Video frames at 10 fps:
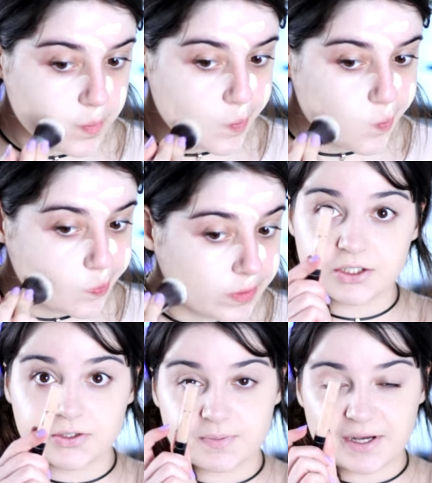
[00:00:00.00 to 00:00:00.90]
I'm going to
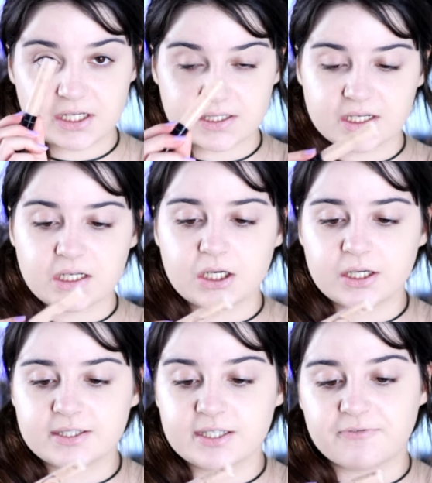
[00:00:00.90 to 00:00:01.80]
use my
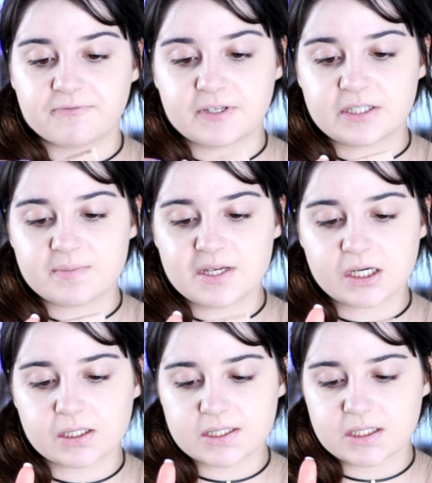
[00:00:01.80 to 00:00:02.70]
concealer, the Fit Me
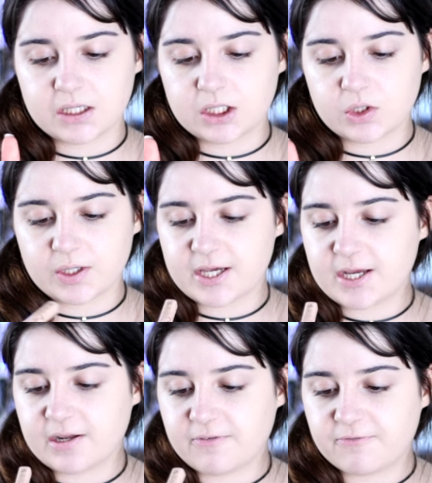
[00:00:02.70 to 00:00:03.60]
Concealer
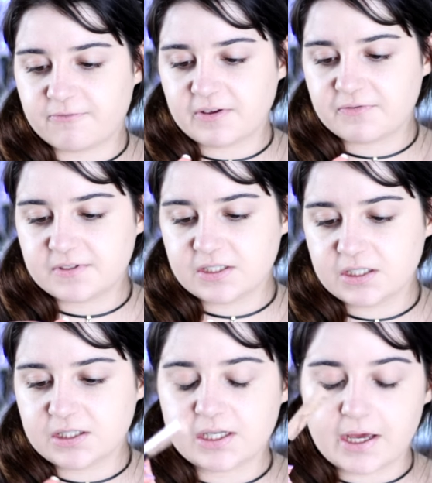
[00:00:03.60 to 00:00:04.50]
in
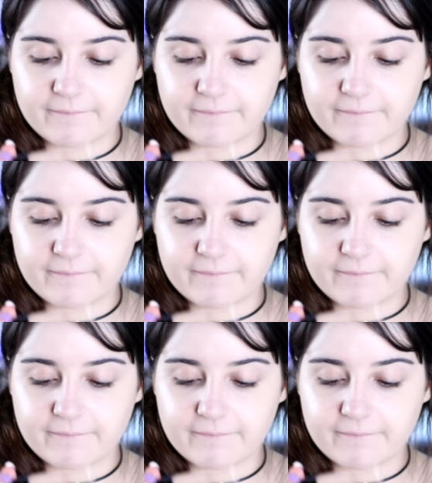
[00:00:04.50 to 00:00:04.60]
15.